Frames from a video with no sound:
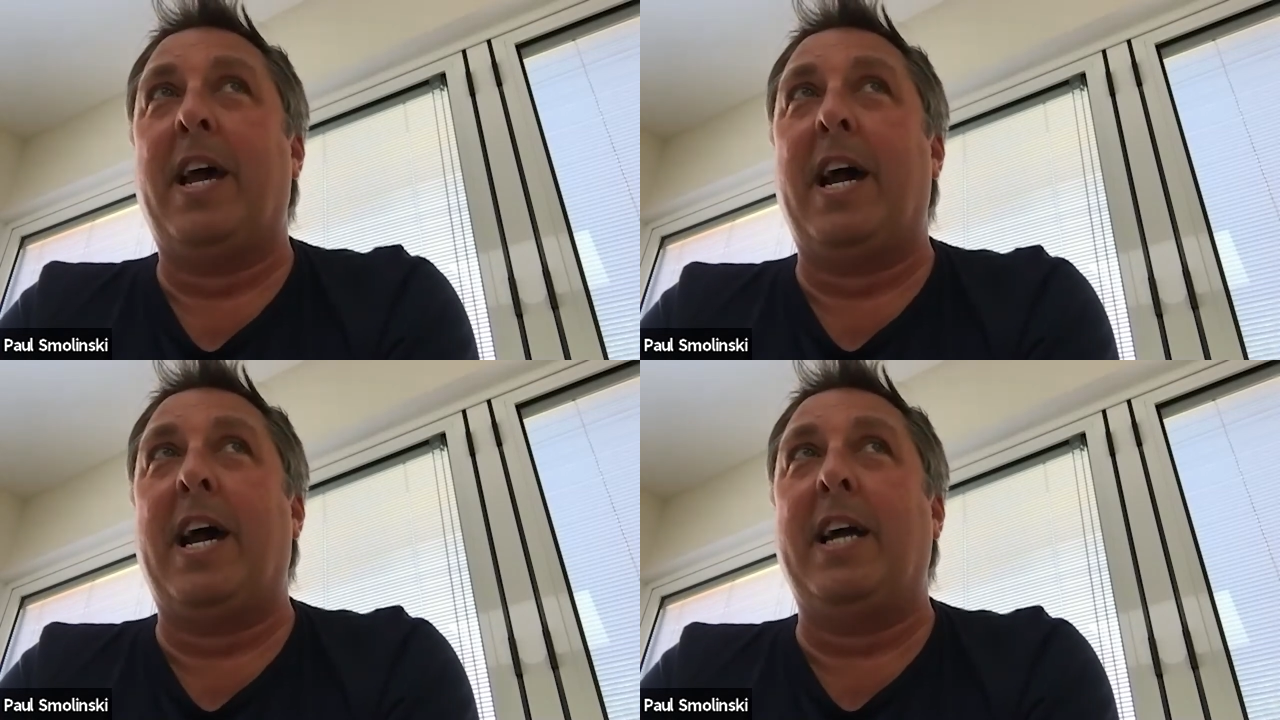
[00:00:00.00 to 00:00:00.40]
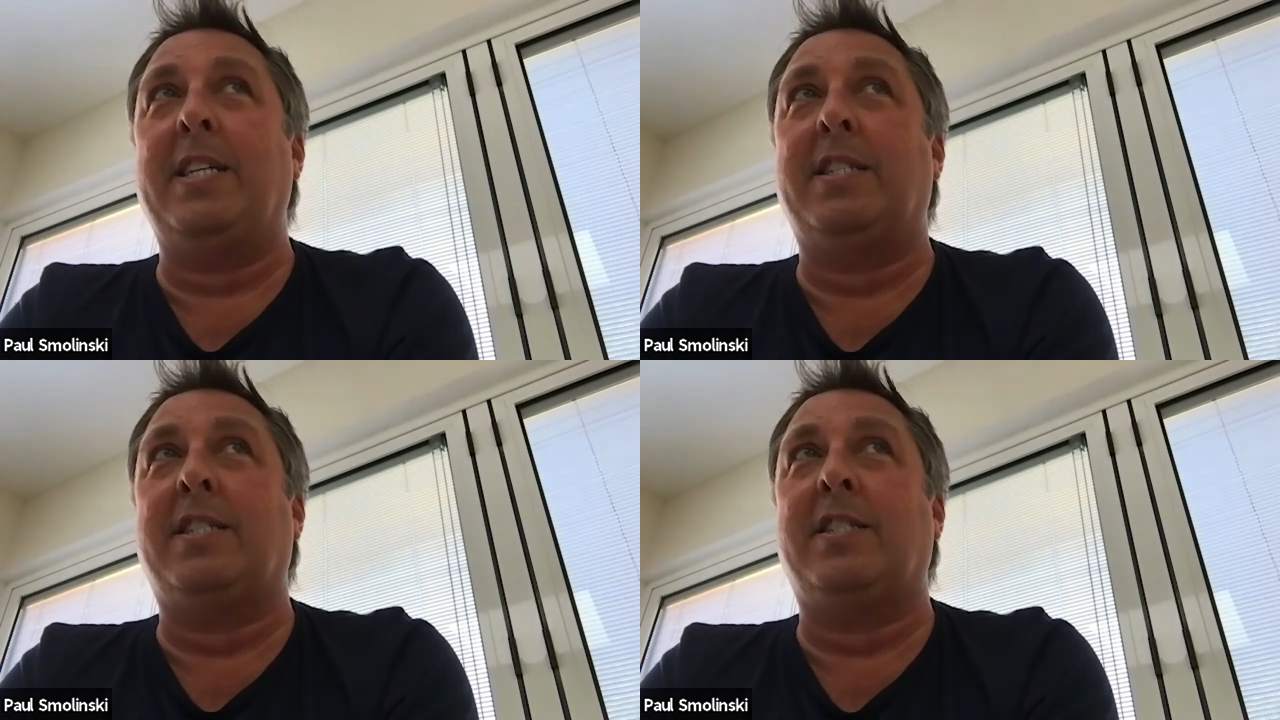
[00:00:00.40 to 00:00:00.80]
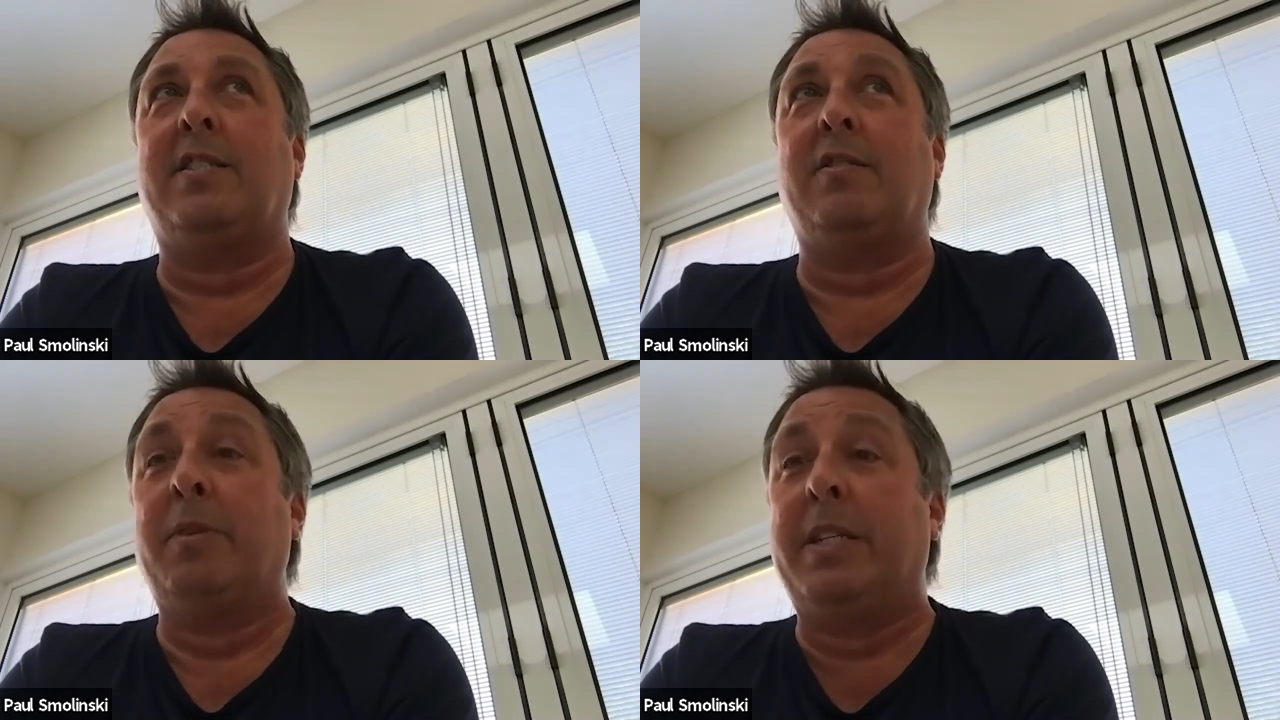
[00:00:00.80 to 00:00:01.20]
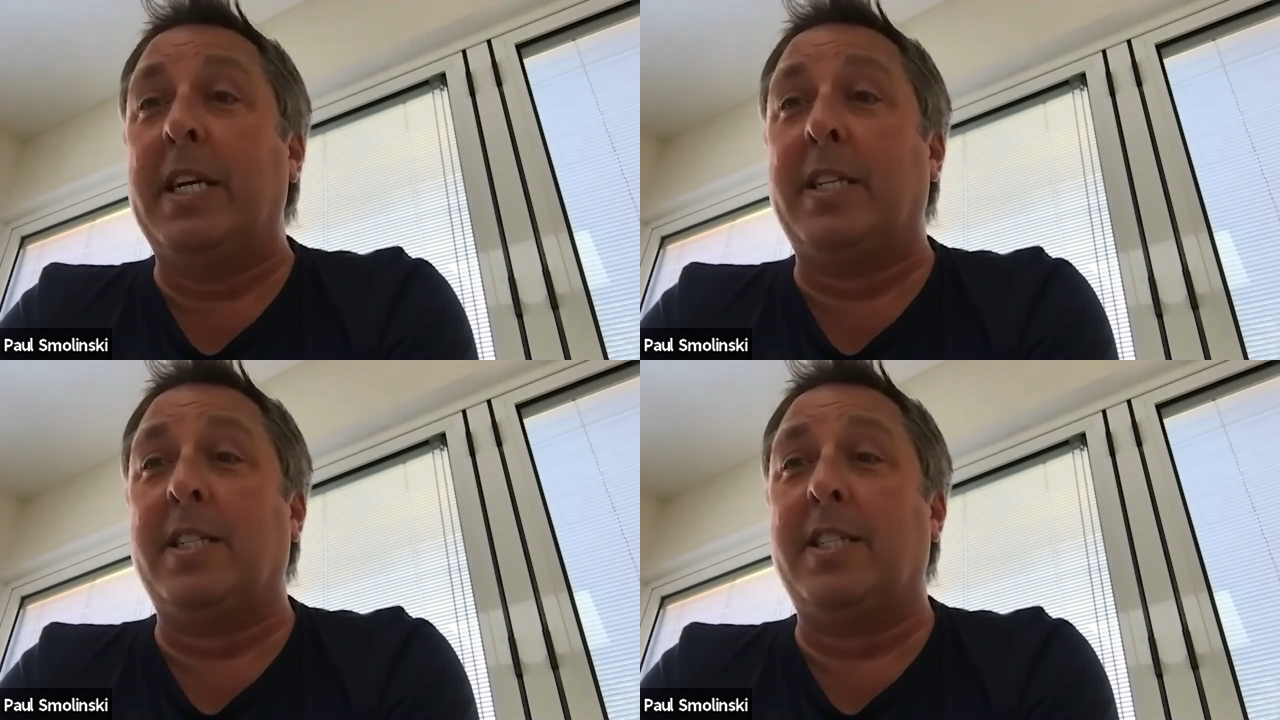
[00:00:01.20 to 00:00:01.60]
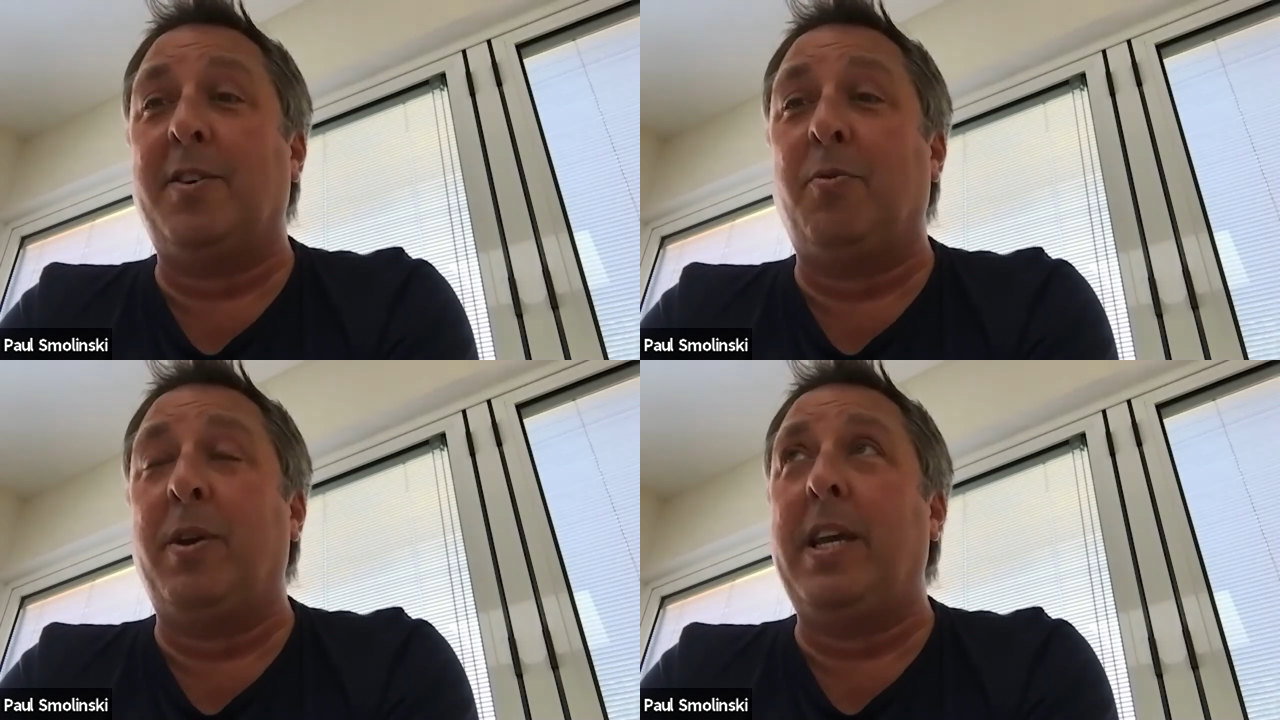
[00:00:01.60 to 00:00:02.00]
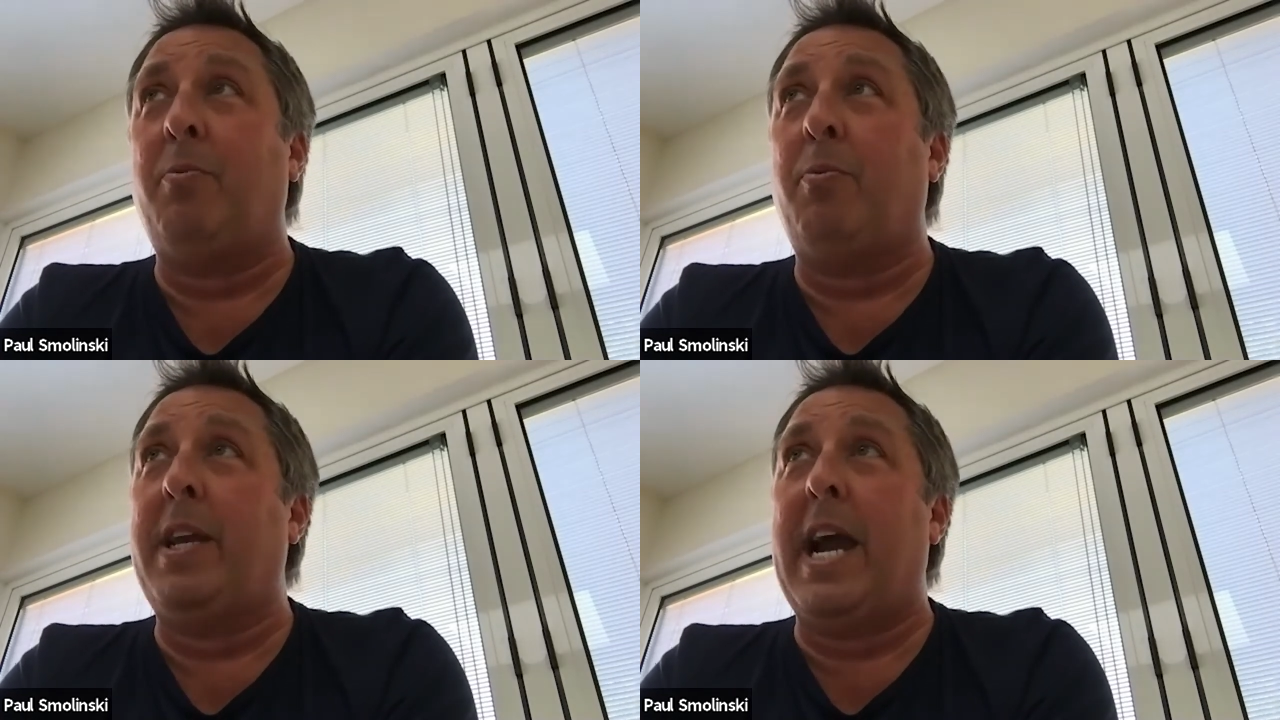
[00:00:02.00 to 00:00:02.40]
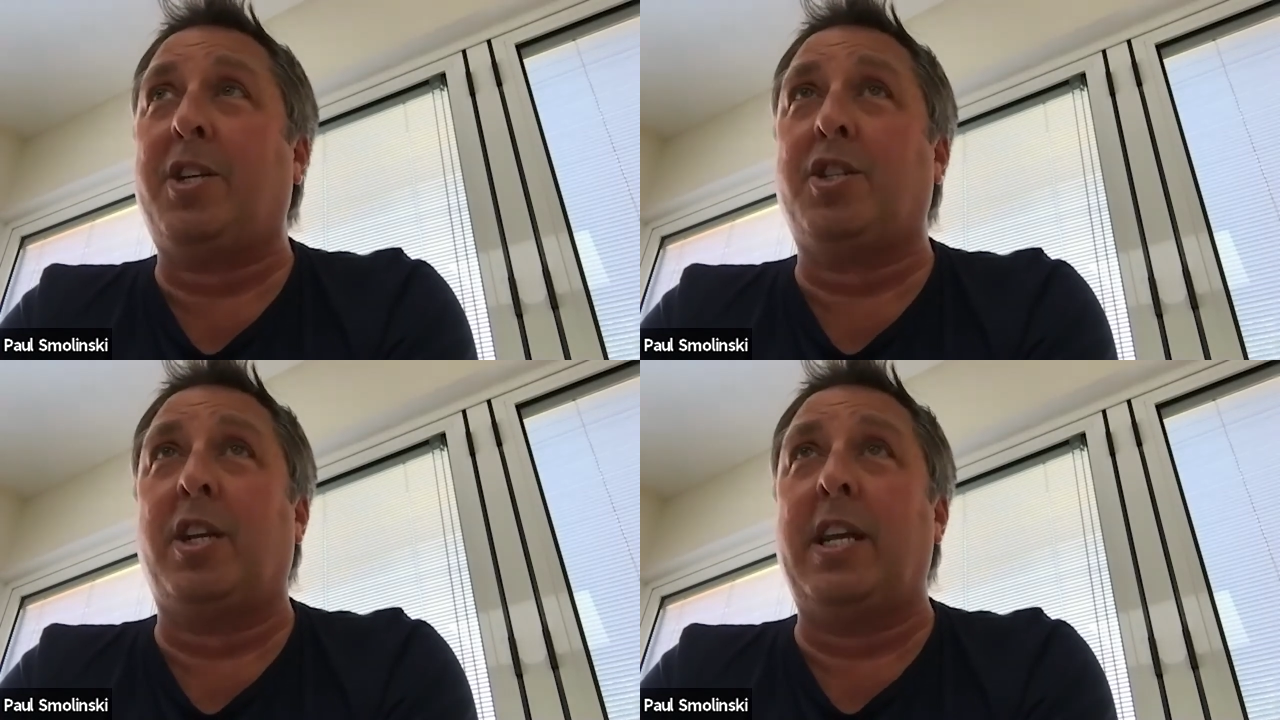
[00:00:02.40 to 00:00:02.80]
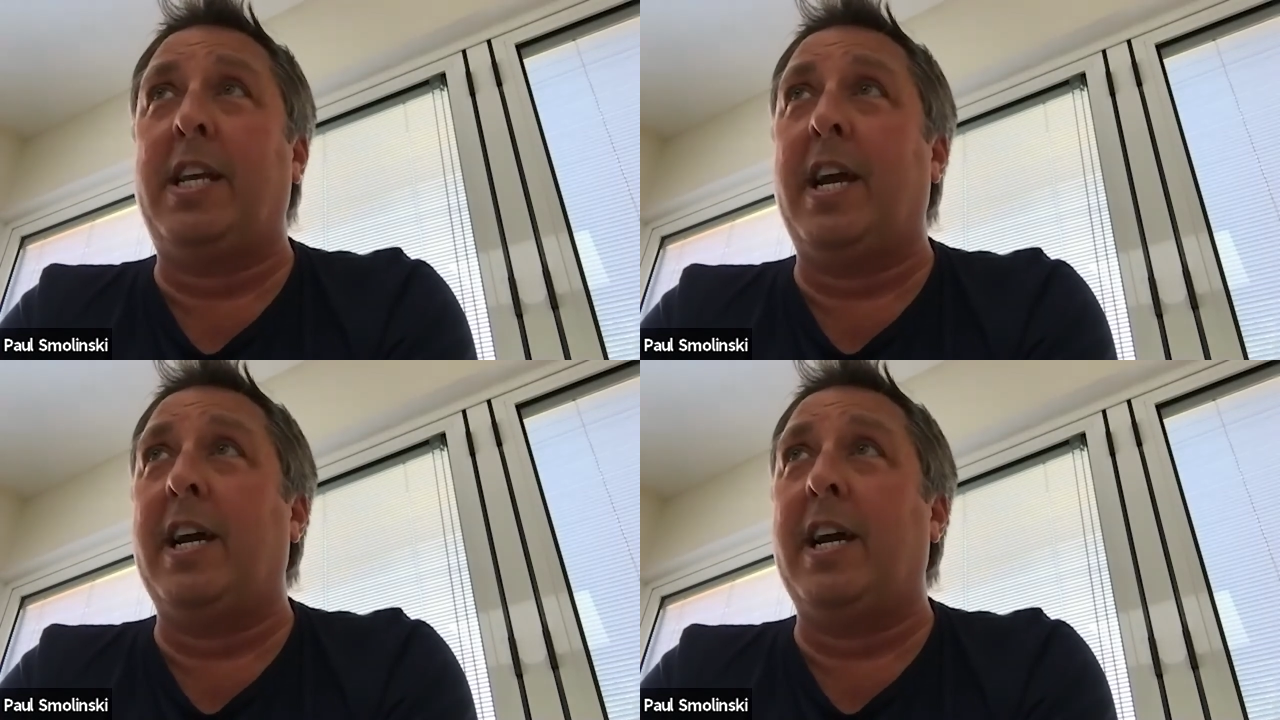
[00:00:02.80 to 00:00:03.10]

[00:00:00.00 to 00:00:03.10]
And we did. We actually,